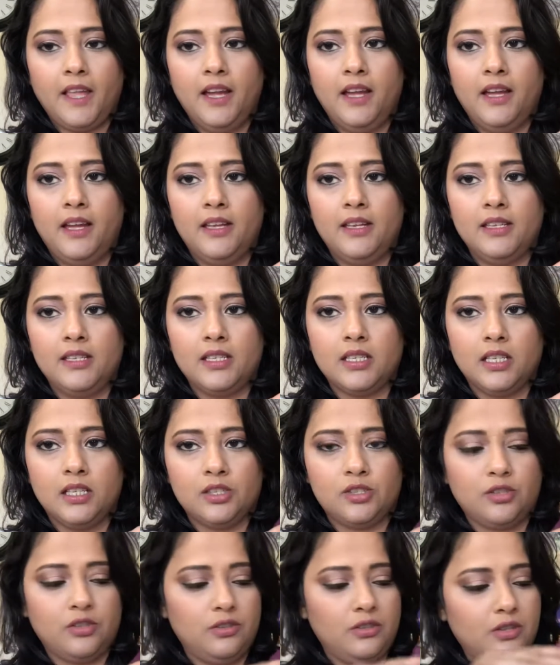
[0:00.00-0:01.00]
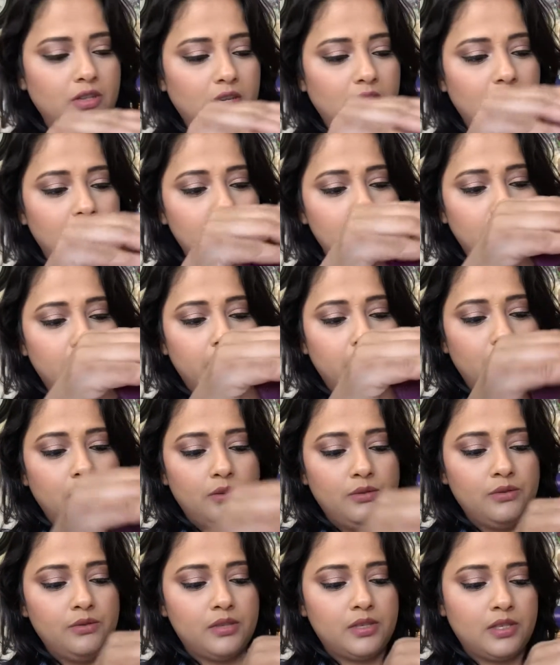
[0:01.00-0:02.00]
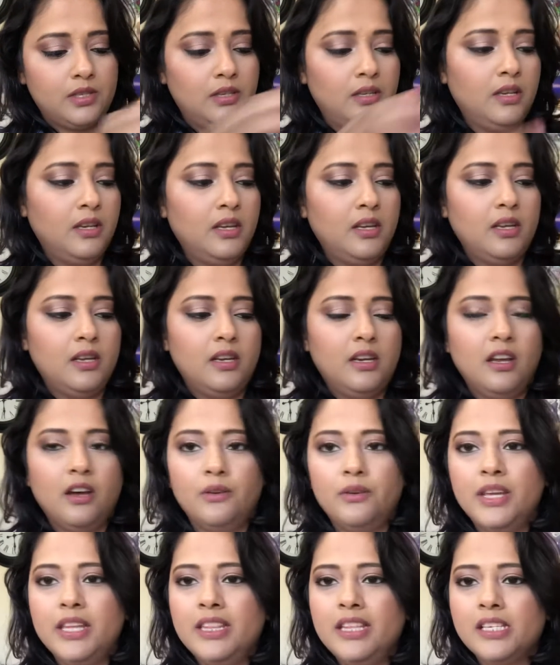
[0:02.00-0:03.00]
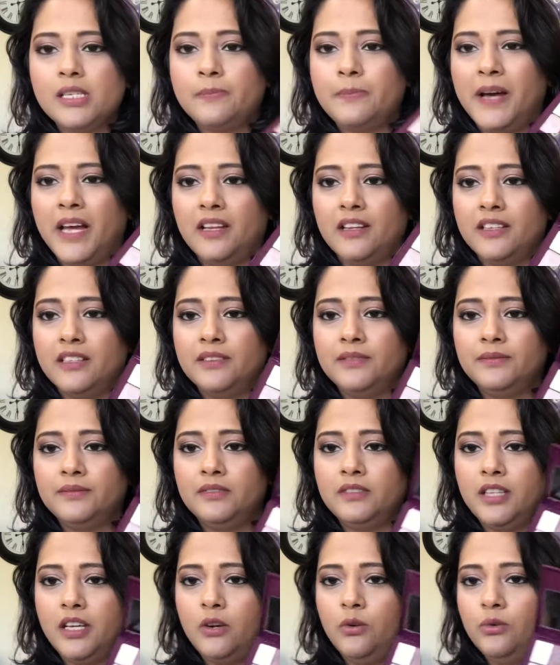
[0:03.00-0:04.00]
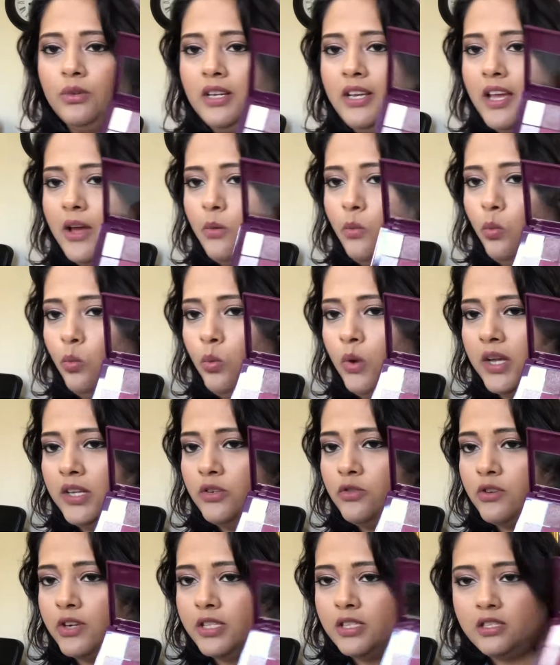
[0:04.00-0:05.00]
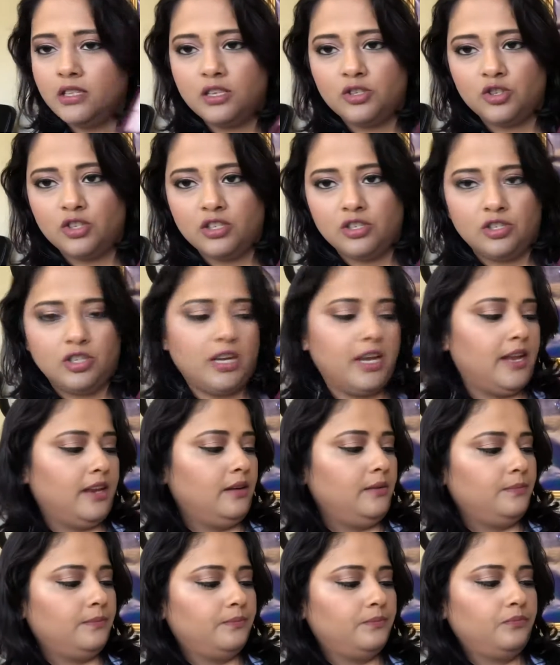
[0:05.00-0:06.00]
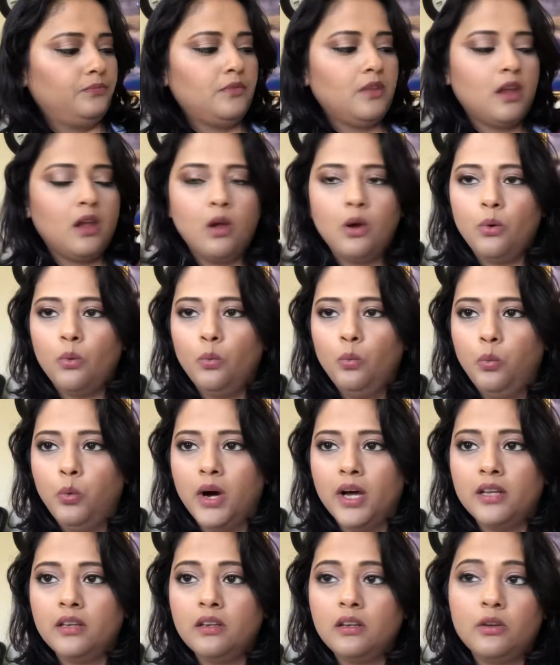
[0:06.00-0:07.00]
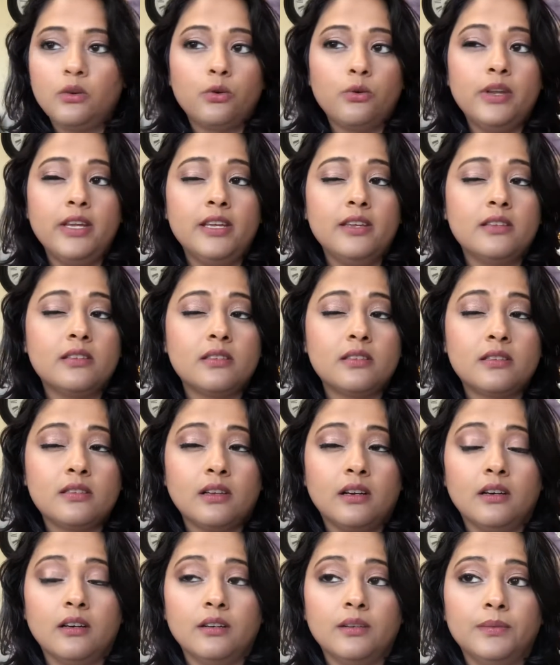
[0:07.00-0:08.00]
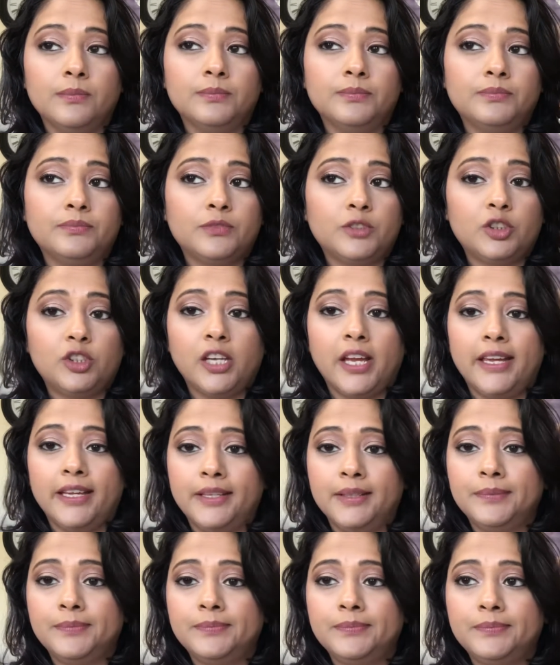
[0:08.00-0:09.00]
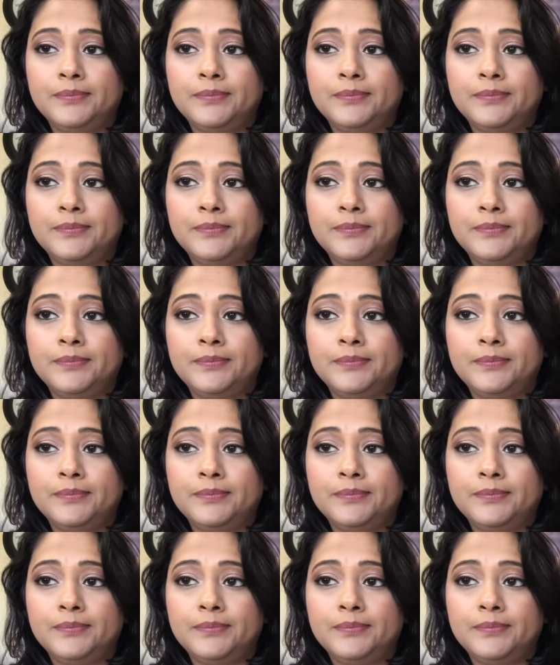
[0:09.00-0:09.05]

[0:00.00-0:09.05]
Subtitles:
And I'll show you the colors I've used. Now in this palette, they only have one transition shade, one crease shade,